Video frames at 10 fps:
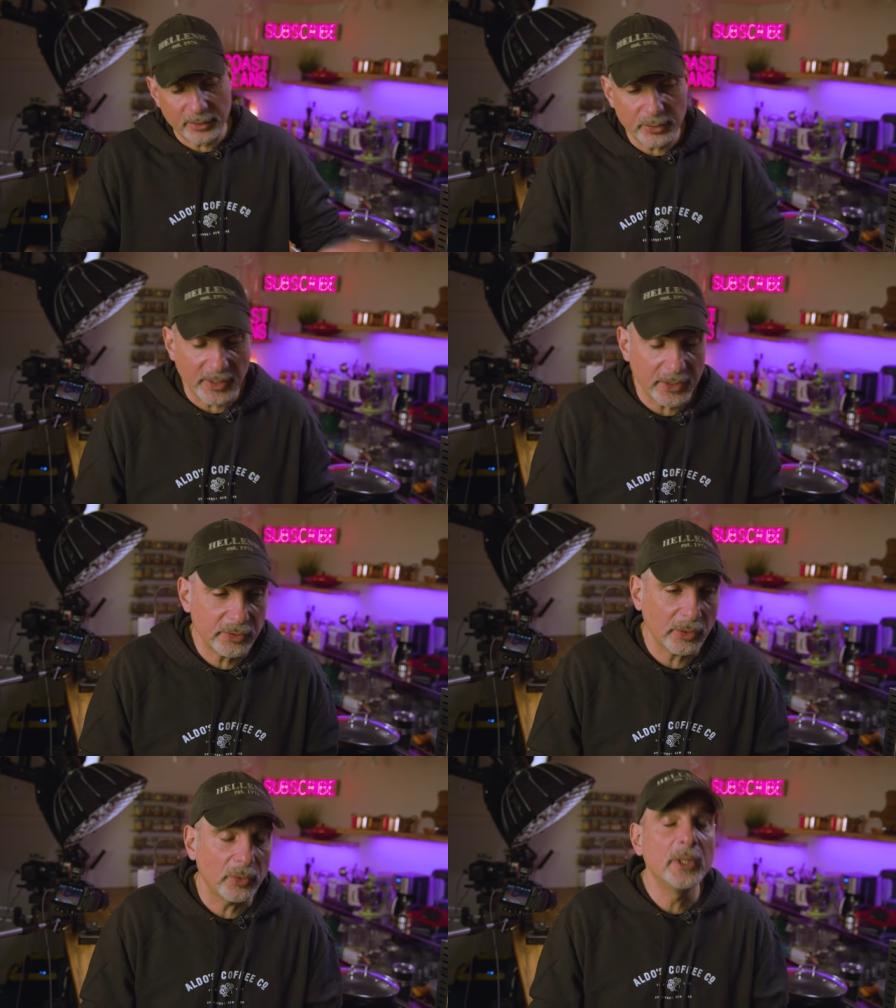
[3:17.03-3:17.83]
I'll do that.
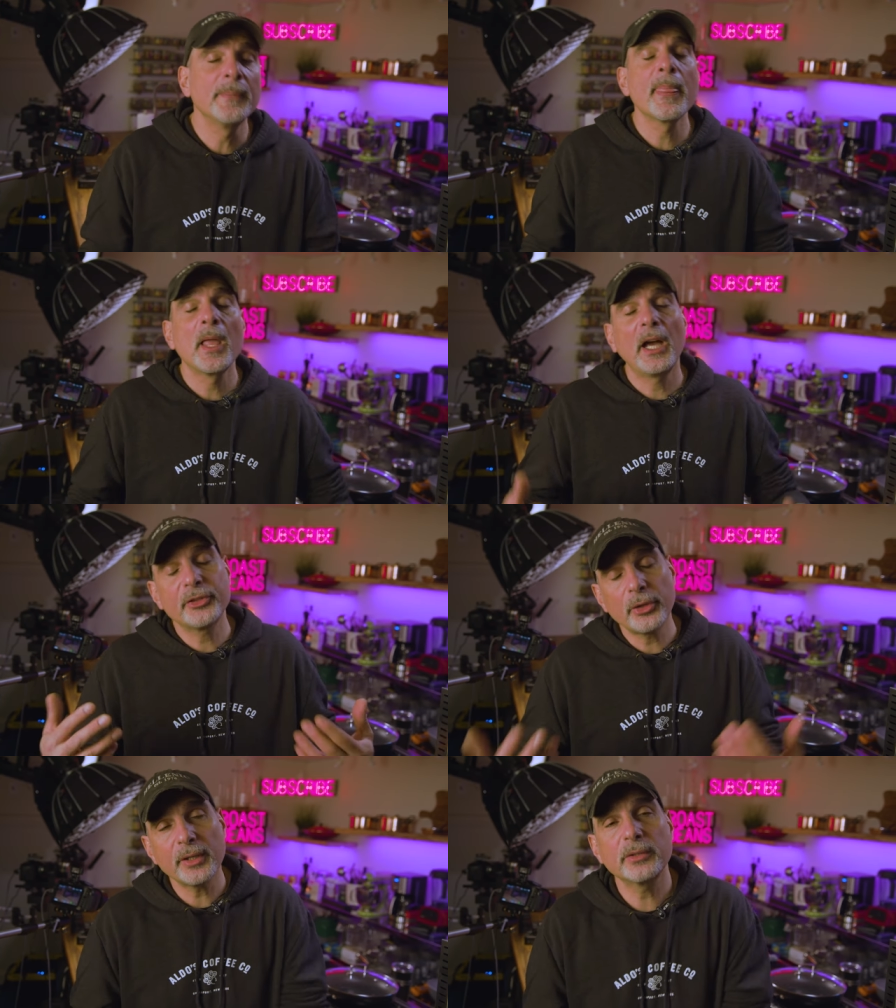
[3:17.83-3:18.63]
So I
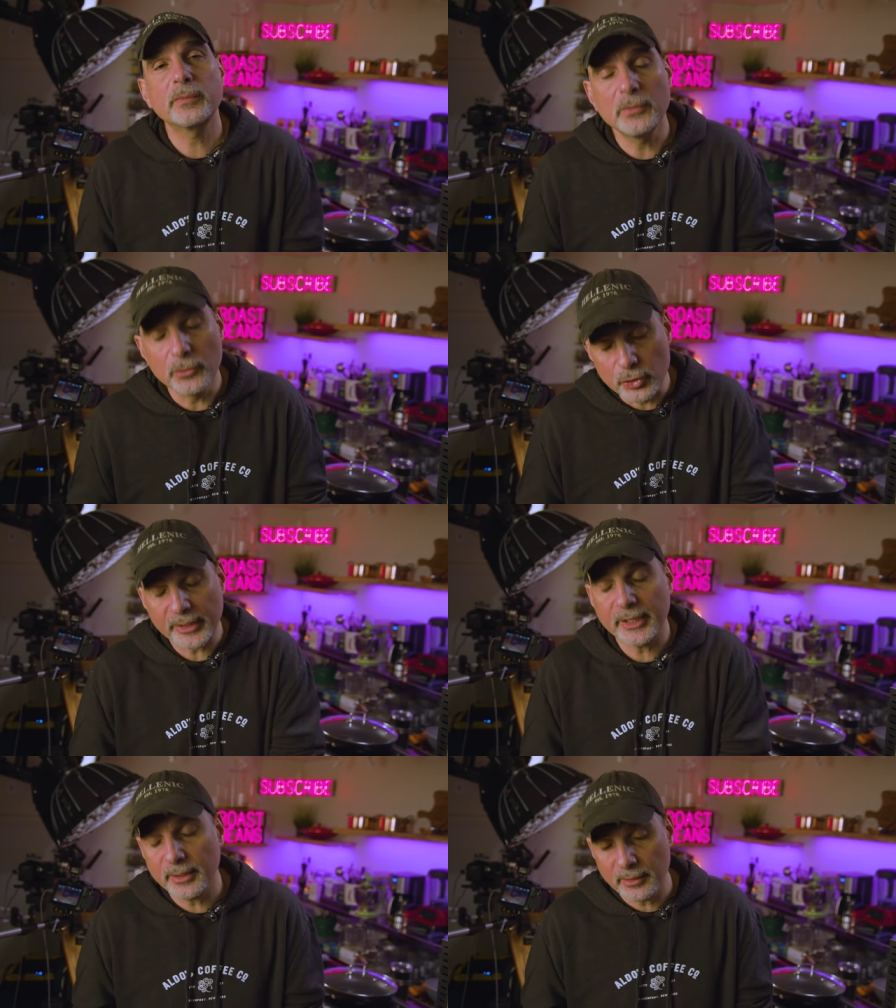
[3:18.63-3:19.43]
started
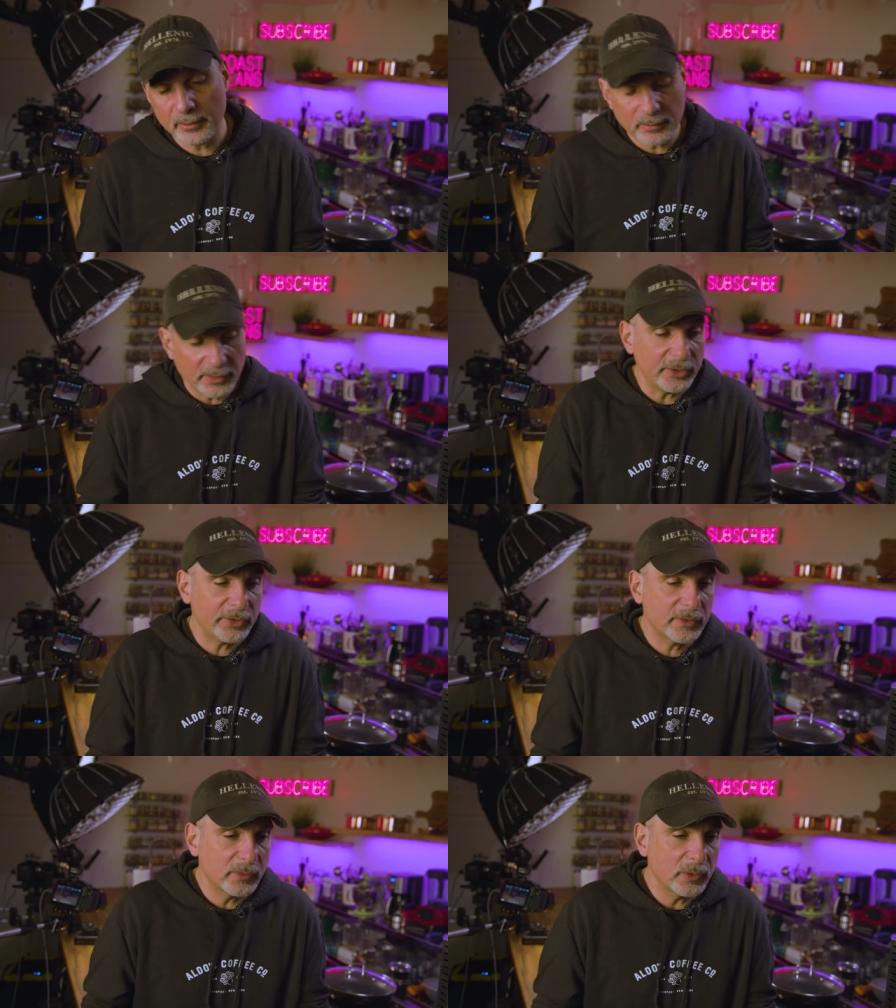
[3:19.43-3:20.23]
drinking
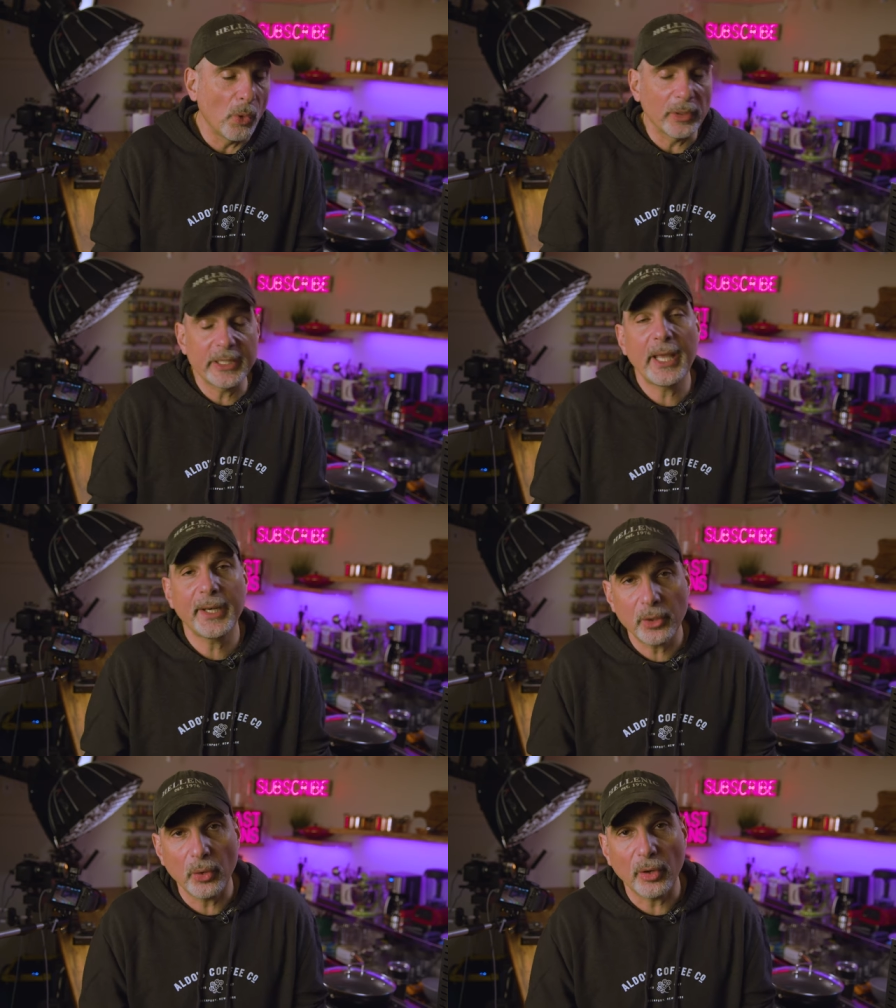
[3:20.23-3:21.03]
these
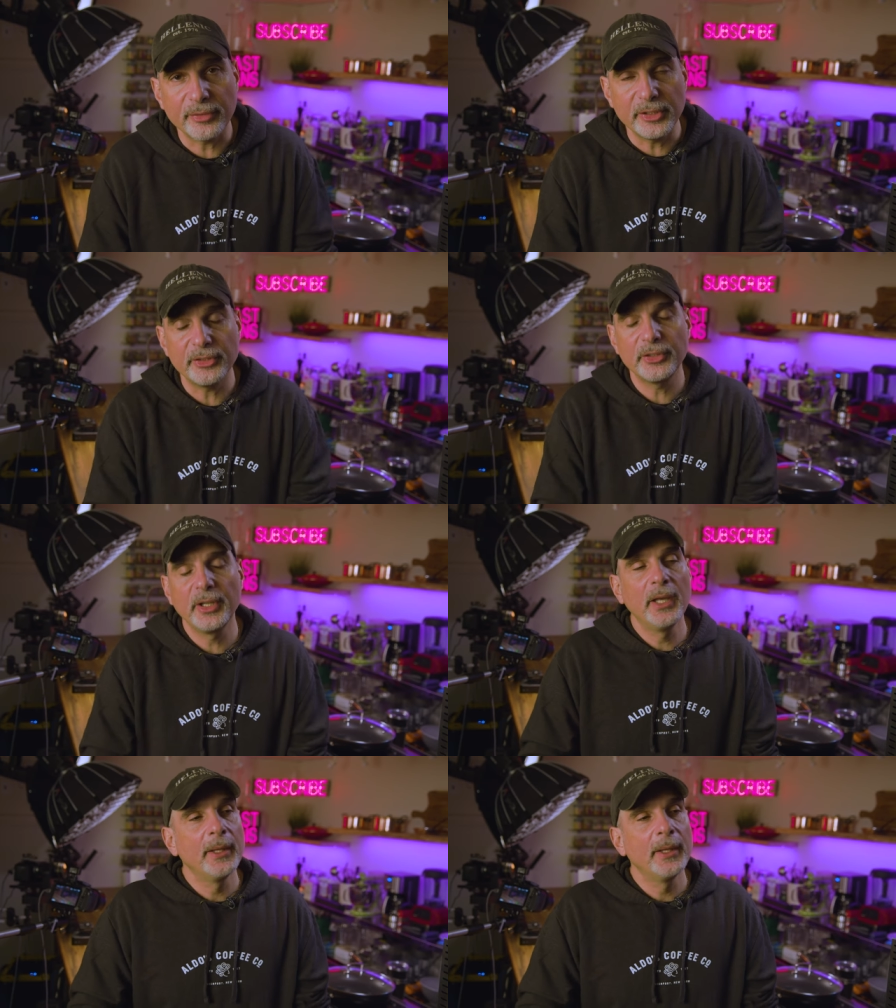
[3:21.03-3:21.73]
organic coffees.